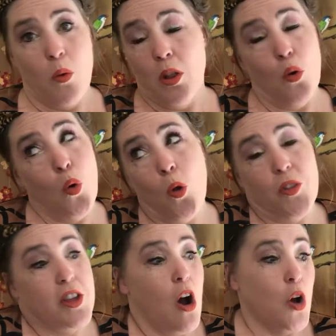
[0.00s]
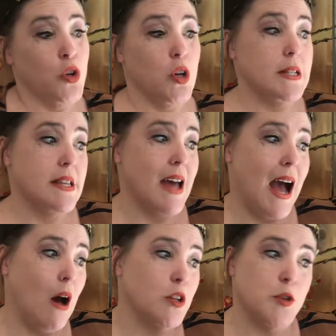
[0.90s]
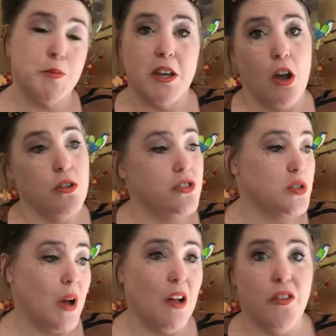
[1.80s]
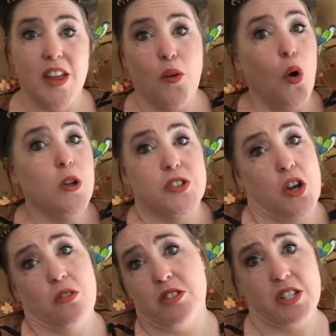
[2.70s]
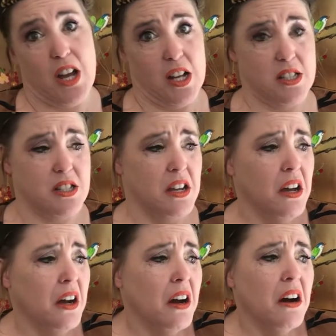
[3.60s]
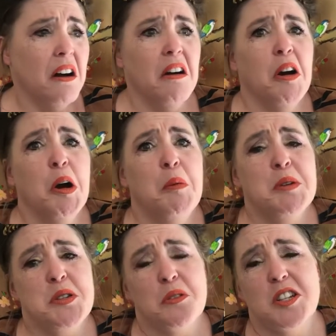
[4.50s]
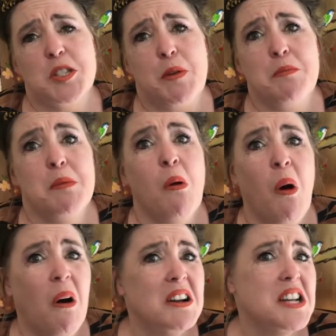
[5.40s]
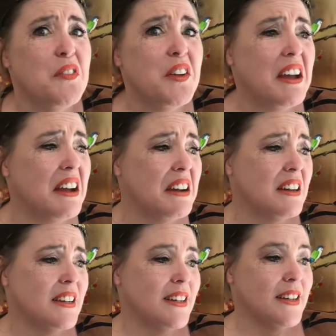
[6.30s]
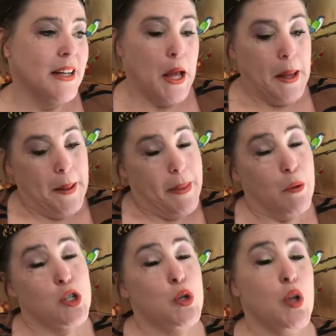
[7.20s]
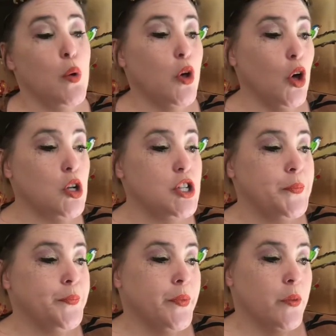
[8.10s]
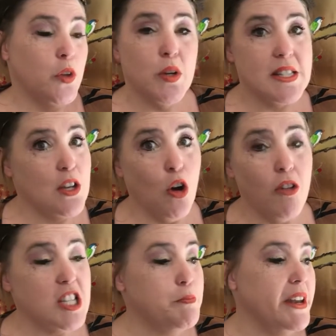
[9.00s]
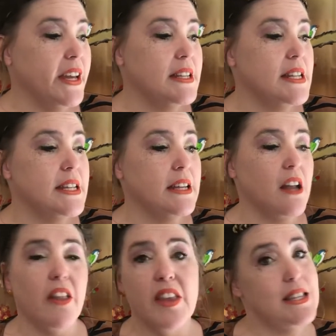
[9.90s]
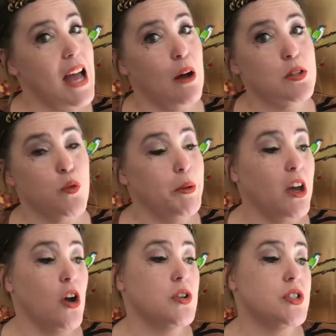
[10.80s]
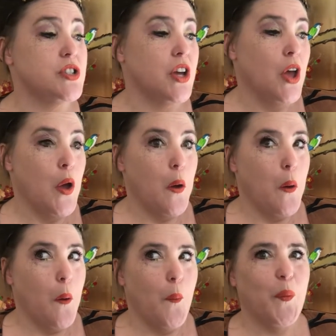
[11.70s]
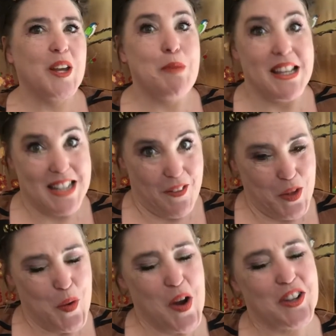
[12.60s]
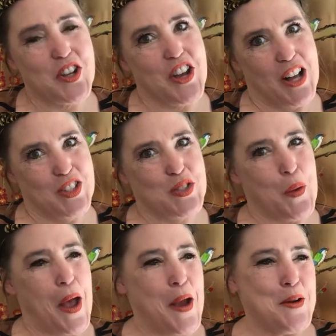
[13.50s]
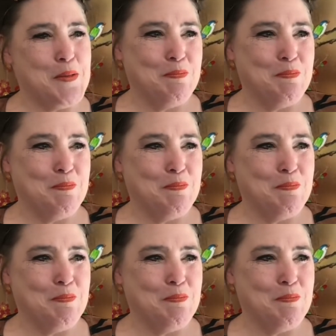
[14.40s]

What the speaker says: "All the yarn goods in the house must be cursed as well, for they've all turned to dust." "Oh, but you can spin me more, Duffy." "It will do no good. You can see all the spinning and knitting done in this house will be cursed. We'd best have the work done elsewhere."